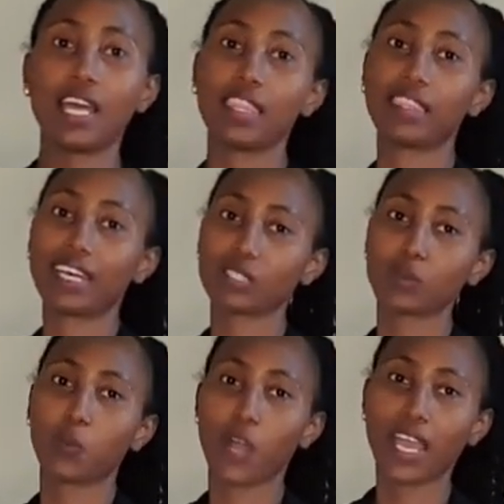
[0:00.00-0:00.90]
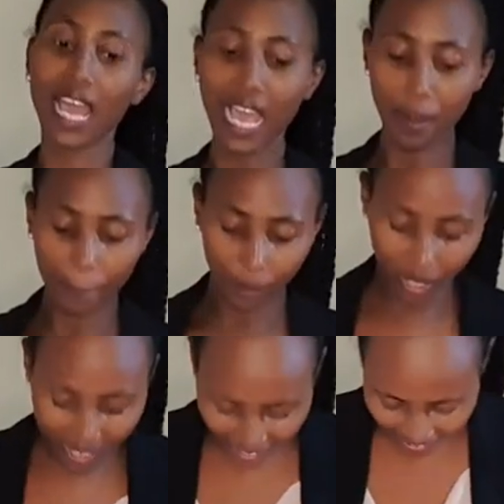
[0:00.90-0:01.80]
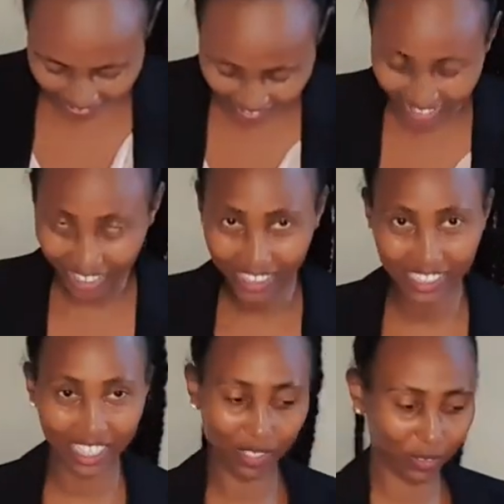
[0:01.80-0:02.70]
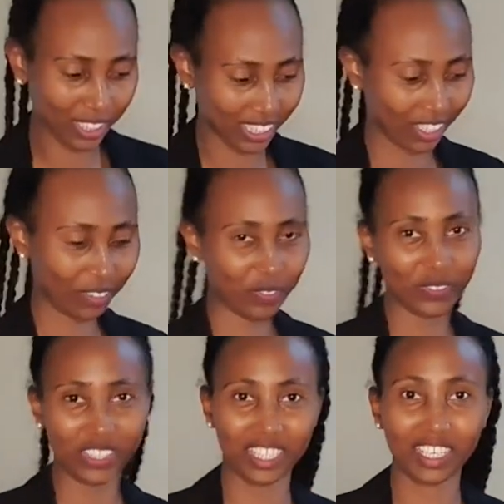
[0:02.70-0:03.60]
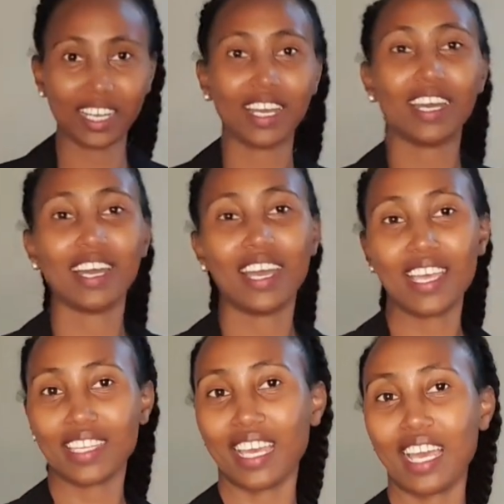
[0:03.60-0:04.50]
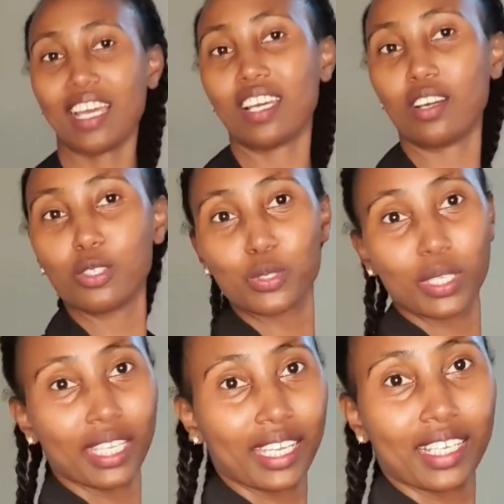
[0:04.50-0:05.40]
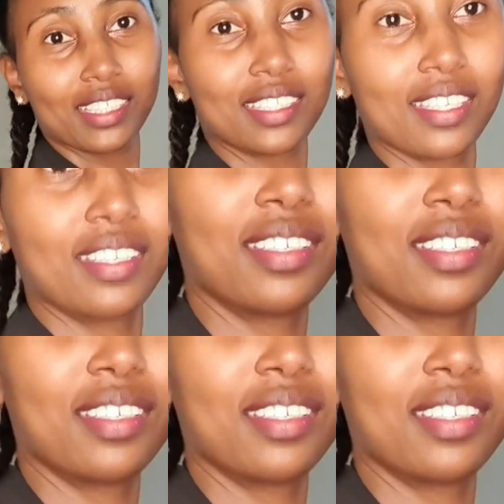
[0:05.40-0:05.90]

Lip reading: That's why I bought it. I don't know what's up. Yeah, on to the next.